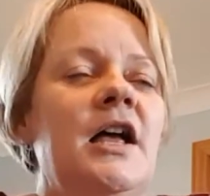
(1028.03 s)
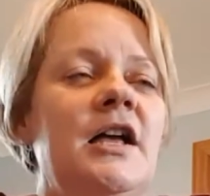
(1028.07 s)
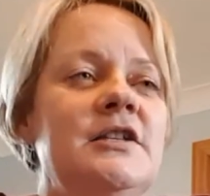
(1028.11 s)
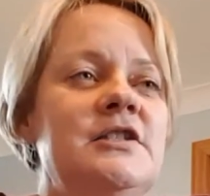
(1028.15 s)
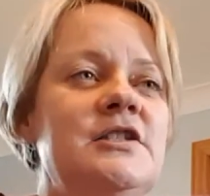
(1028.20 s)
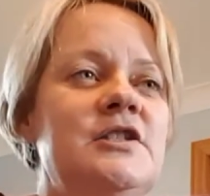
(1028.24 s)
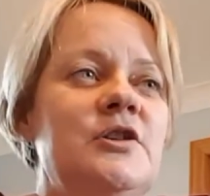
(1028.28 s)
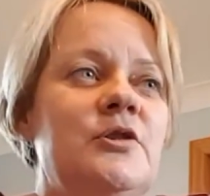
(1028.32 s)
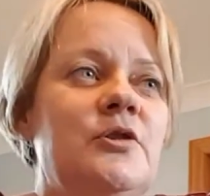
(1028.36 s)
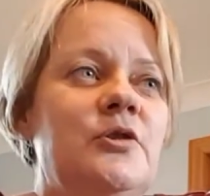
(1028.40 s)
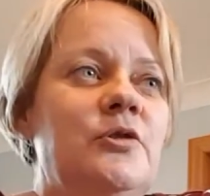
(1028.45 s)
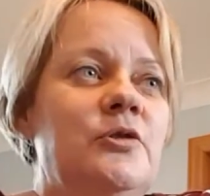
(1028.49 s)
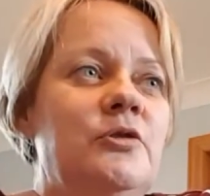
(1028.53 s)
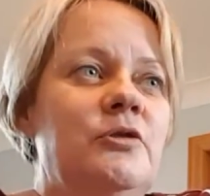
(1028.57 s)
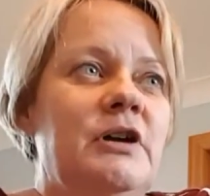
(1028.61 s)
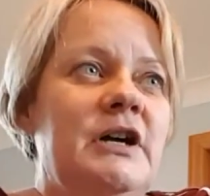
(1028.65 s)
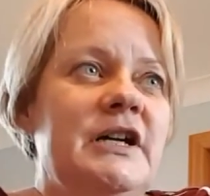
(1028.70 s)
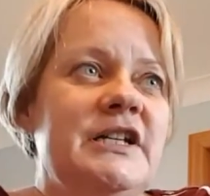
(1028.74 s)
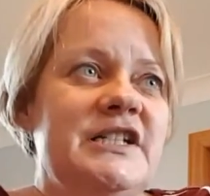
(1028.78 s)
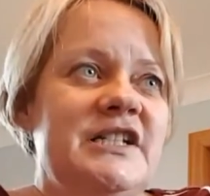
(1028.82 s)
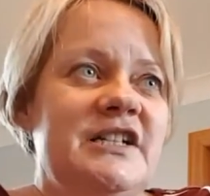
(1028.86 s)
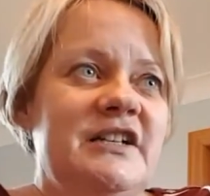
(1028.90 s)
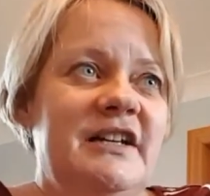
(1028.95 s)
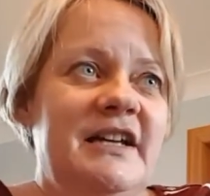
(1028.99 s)
So
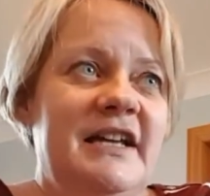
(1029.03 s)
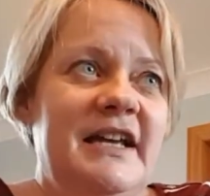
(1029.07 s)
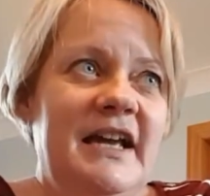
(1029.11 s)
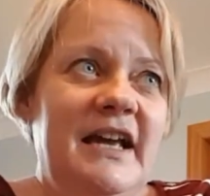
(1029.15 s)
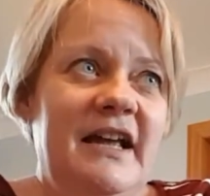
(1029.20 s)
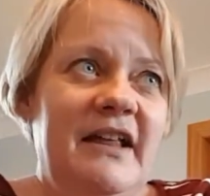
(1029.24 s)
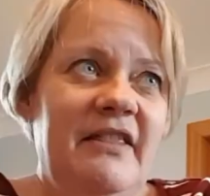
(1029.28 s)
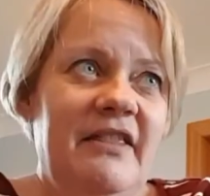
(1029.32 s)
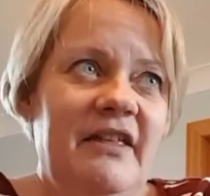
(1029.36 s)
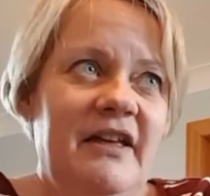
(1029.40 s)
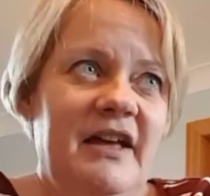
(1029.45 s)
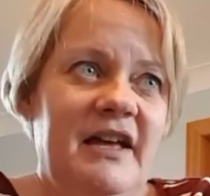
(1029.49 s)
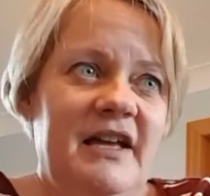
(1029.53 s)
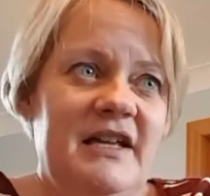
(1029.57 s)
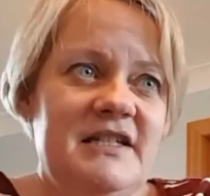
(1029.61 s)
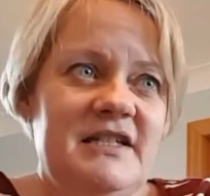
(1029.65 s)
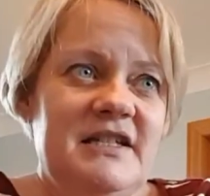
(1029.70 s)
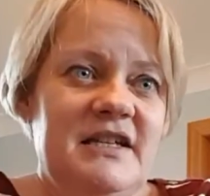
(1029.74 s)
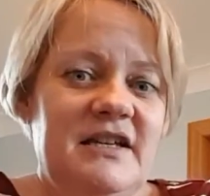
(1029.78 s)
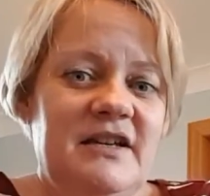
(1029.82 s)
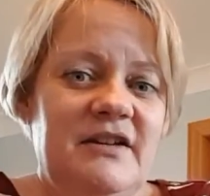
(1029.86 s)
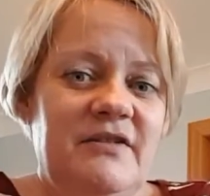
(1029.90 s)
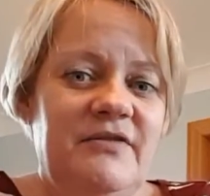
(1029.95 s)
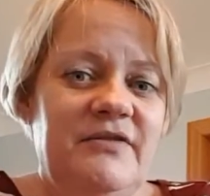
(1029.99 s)
I should get
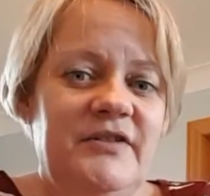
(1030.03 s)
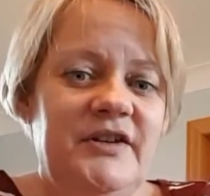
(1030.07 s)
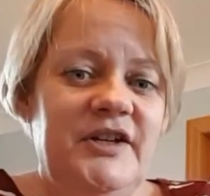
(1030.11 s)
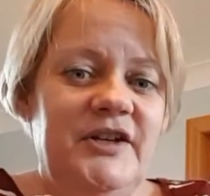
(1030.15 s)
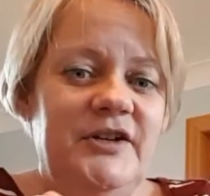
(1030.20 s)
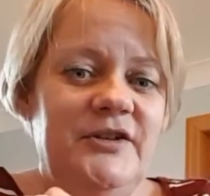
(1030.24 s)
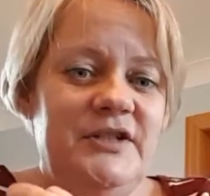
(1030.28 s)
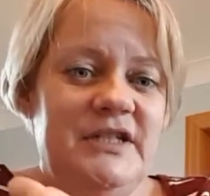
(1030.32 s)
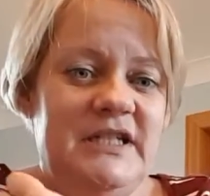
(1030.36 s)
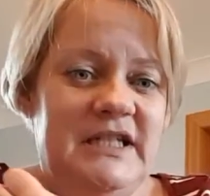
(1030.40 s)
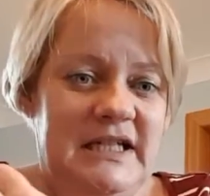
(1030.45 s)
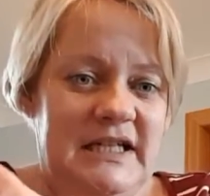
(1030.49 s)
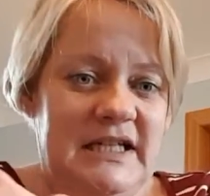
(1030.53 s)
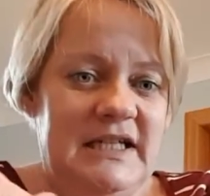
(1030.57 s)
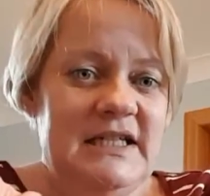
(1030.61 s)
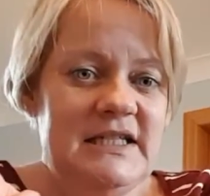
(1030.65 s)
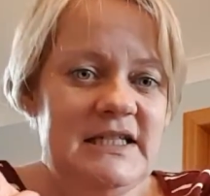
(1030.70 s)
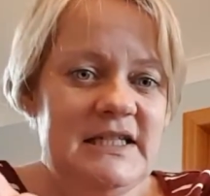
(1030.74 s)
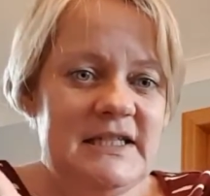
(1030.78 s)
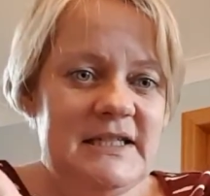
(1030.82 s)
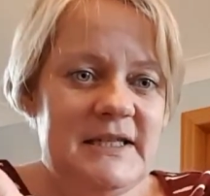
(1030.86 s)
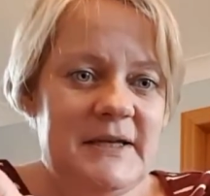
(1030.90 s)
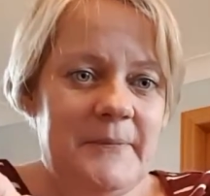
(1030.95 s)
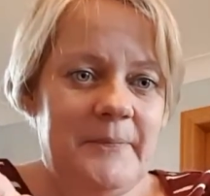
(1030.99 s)
that in a few
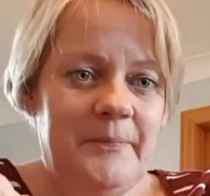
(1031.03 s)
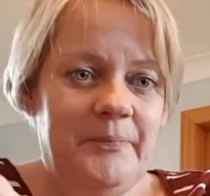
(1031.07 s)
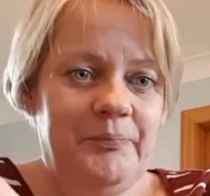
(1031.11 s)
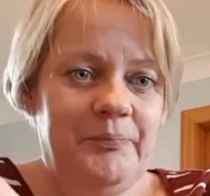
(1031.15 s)
days.